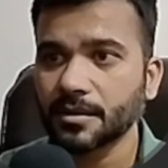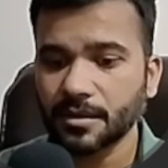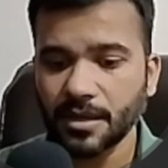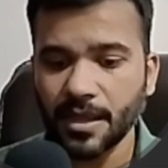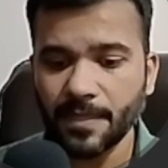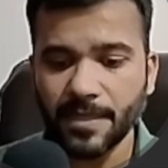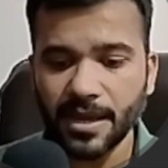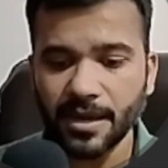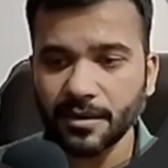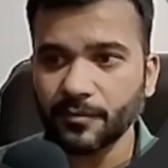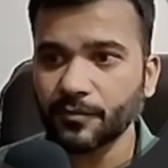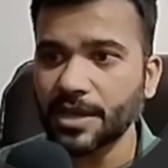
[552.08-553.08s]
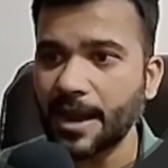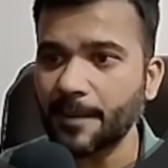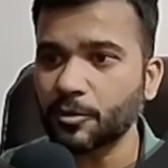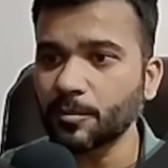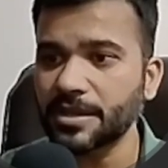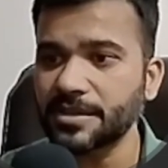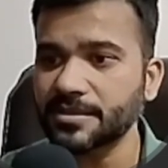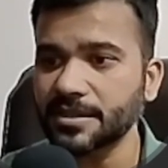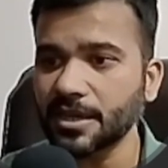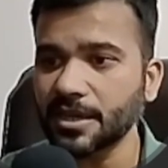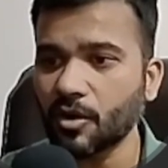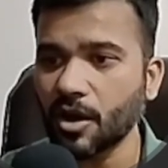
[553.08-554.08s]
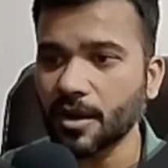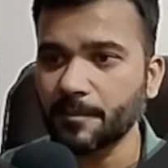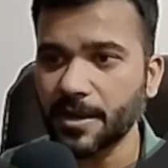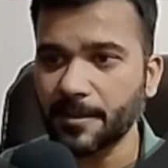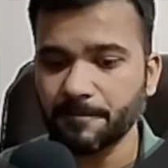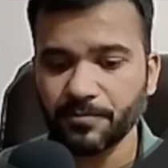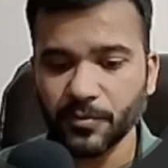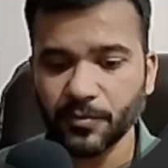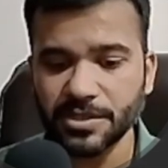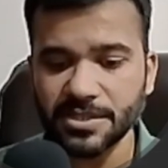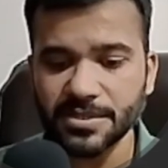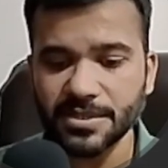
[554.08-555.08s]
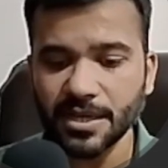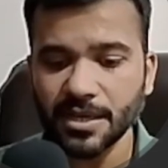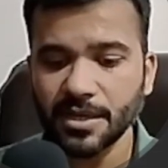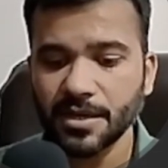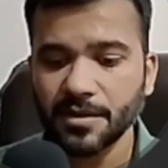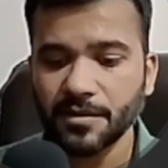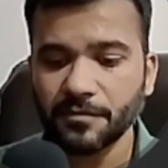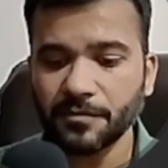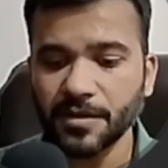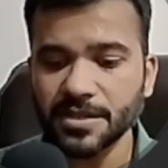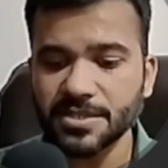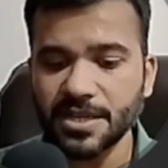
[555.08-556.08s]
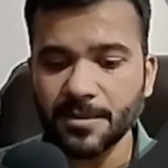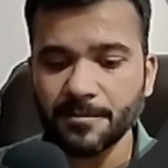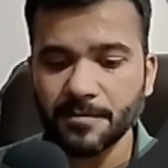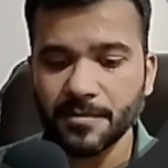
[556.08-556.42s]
and then we have to mention the column name, which is the first name,